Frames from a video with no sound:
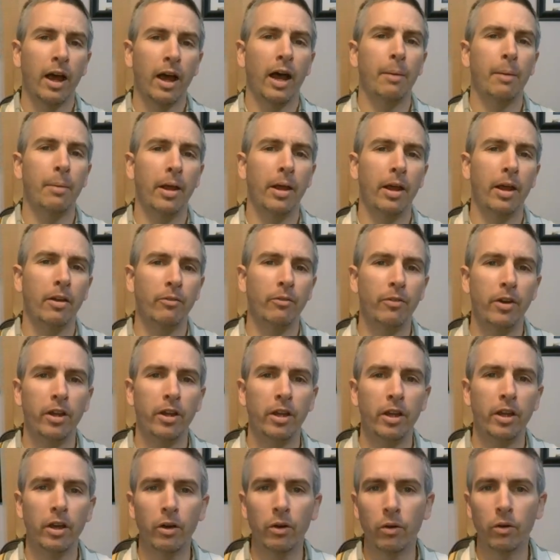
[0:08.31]
I made a
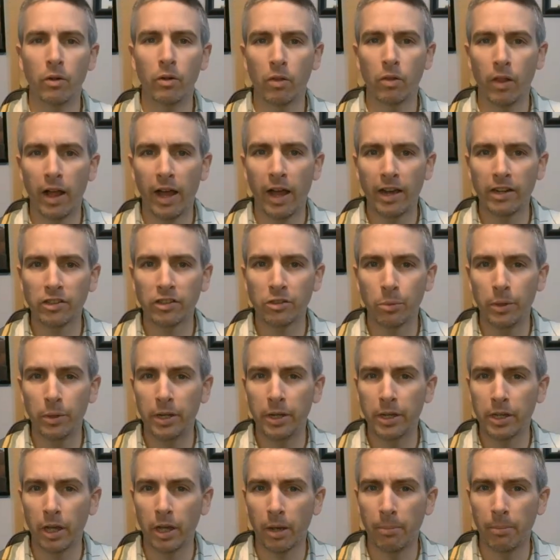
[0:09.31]
video last
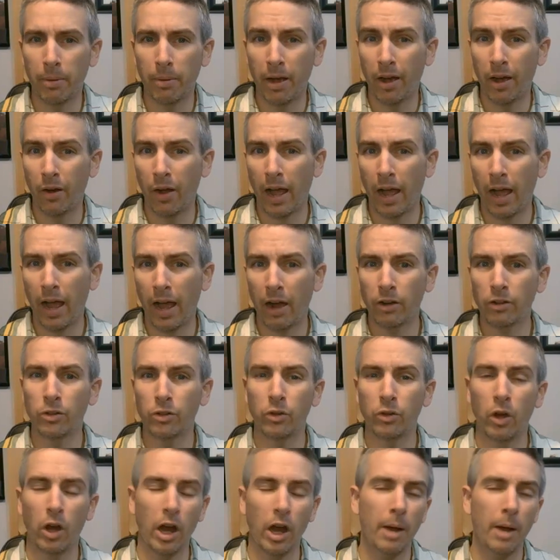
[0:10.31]
week about how to